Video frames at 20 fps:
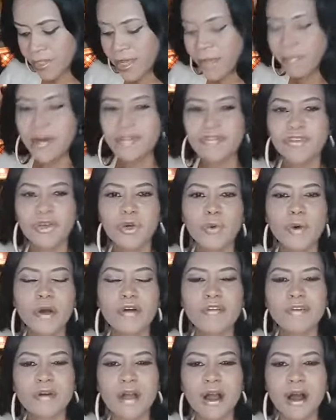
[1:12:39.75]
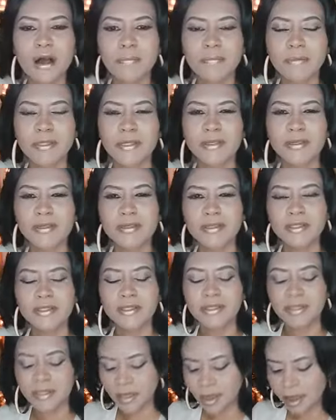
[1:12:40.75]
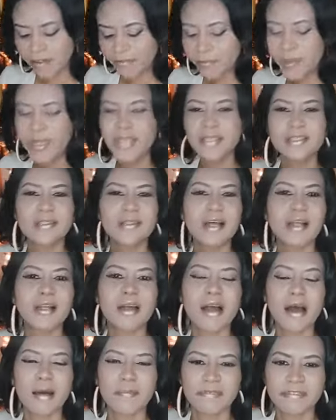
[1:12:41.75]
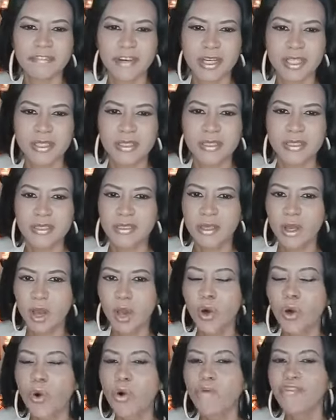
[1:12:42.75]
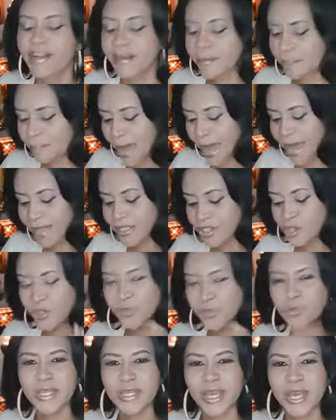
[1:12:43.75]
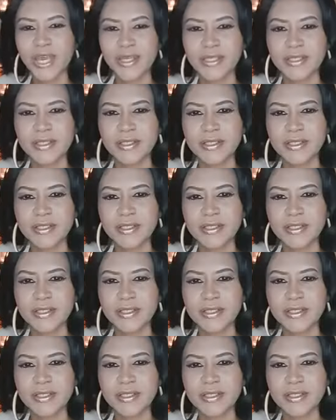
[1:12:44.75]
Some of you were robbed of personal comforts over the past two years.